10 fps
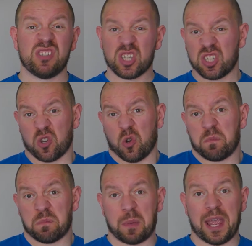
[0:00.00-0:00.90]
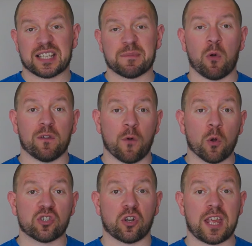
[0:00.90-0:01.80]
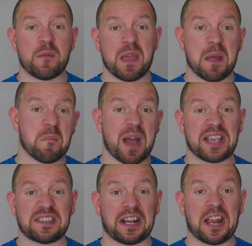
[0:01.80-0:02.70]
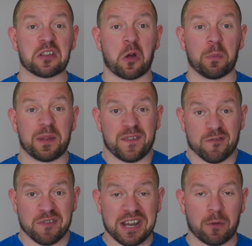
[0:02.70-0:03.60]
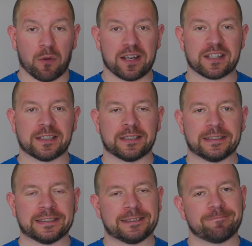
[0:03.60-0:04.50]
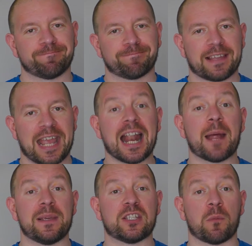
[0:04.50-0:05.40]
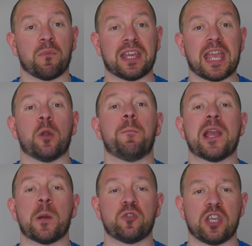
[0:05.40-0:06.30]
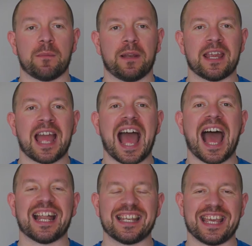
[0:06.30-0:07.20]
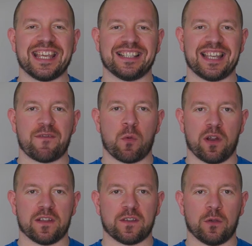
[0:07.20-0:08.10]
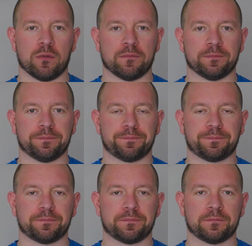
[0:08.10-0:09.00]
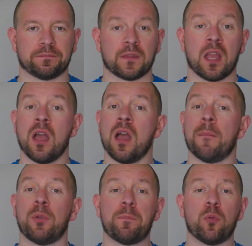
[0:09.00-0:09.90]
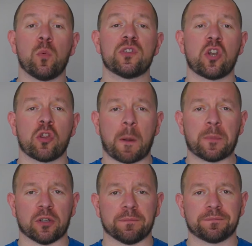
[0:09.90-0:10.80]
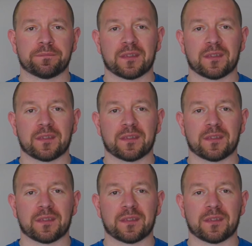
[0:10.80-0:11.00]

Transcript: You could pay a small fortune on eBay and buy a second-hand copy if you really want it. It had to be something you could pick up cheaply and easily if you wanted to. Blood Bowl was another option.